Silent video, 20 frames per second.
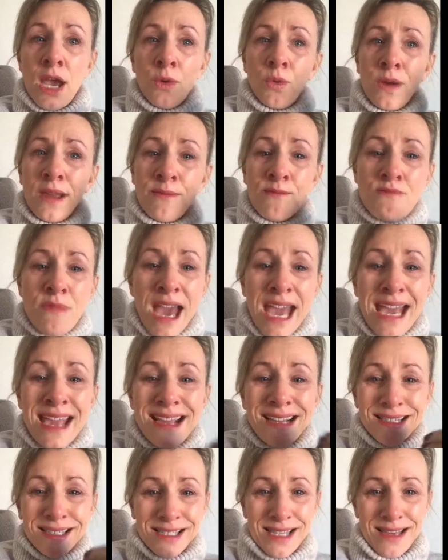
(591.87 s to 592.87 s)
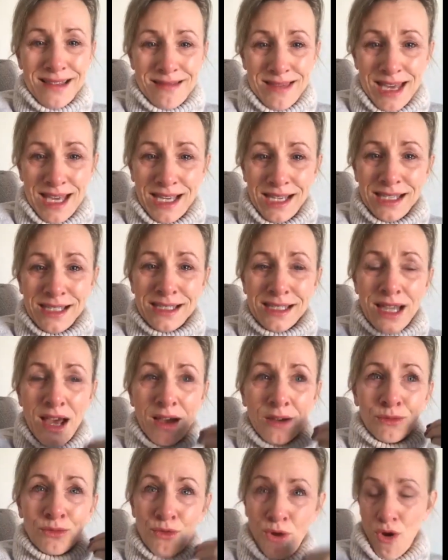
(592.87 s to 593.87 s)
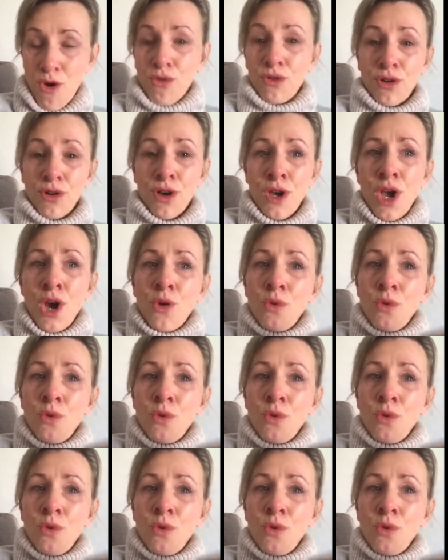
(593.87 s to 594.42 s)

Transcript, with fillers: We may say things wrong.